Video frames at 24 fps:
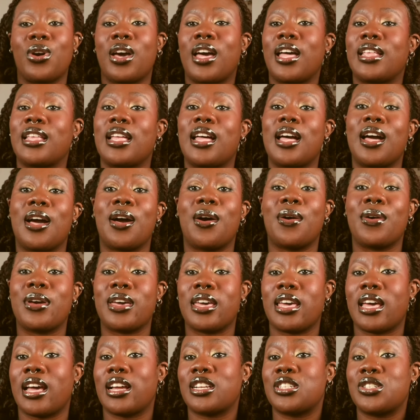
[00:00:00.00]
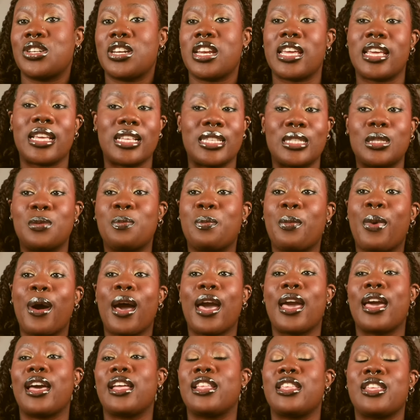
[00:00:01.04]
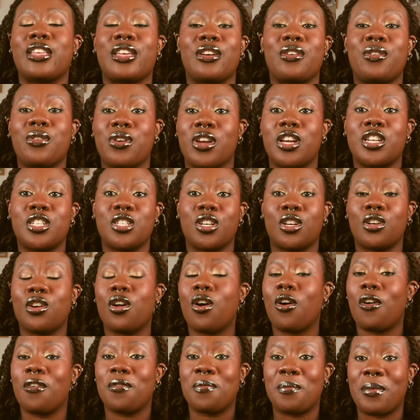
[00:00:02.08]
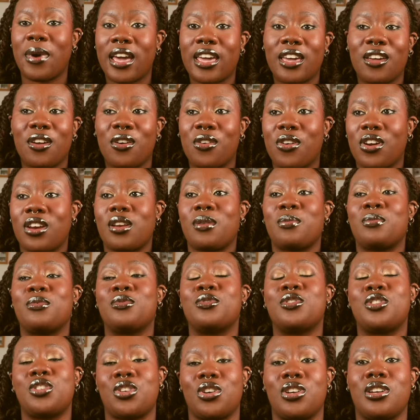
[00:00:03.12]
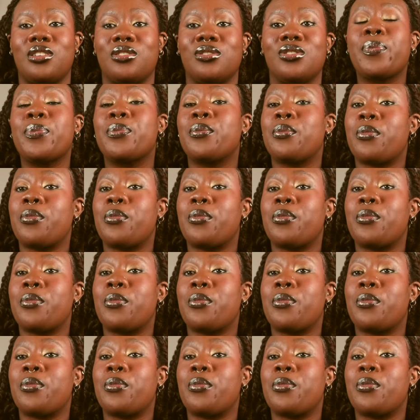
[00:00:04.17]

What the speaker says: and how it actually inspired the creation of my incredible journal.